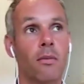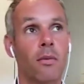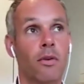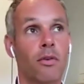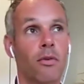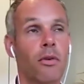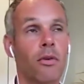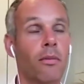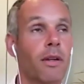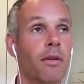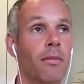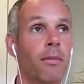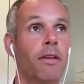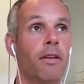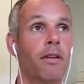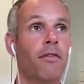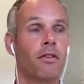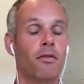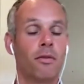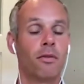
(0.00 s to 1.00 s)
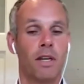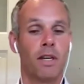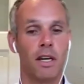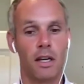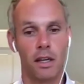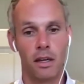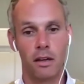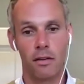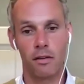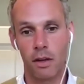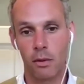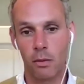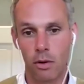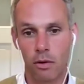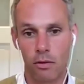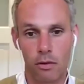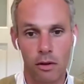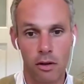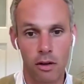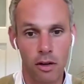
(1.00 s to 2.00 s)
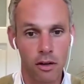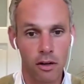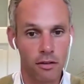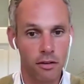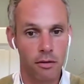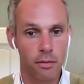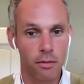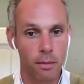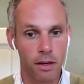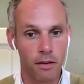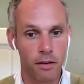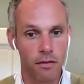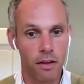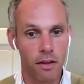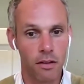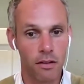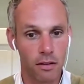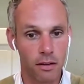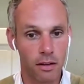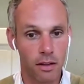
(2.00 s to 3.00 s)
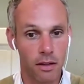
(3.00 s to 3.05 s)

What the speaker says: We're talking about the benefits of AI, and I think one of the largest benefits,